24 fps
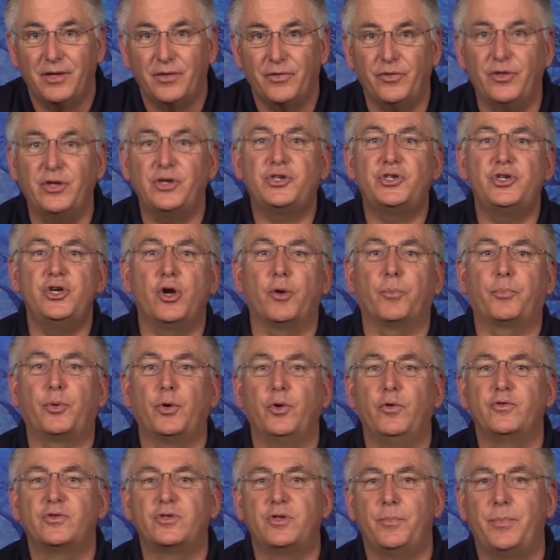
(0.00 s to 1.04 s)
This year
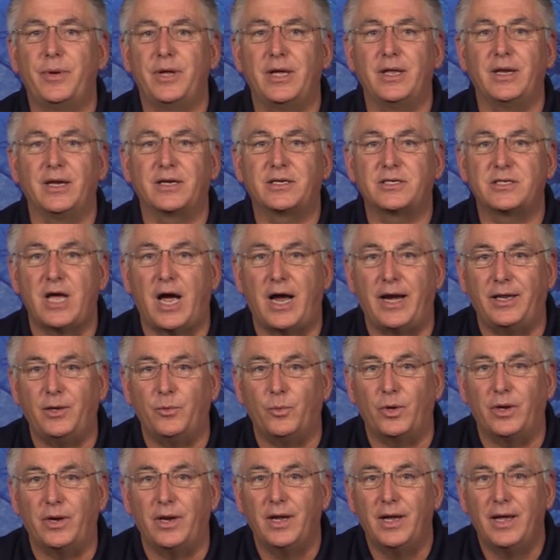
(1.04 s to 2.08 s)
proves to be an
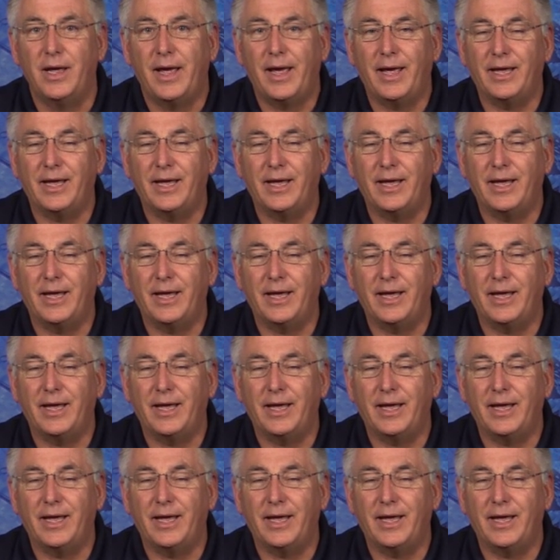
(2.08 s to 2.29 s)
exciting one,